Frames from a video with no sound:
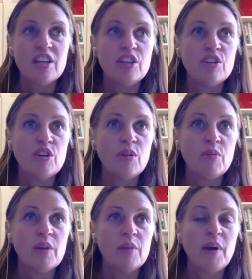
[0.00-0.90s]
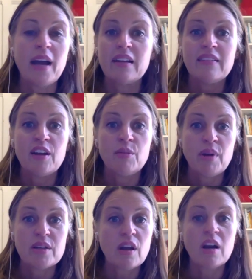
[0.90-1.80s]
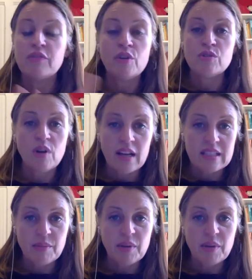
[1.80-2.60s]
you know, buying a letterpress card. Those are awesome.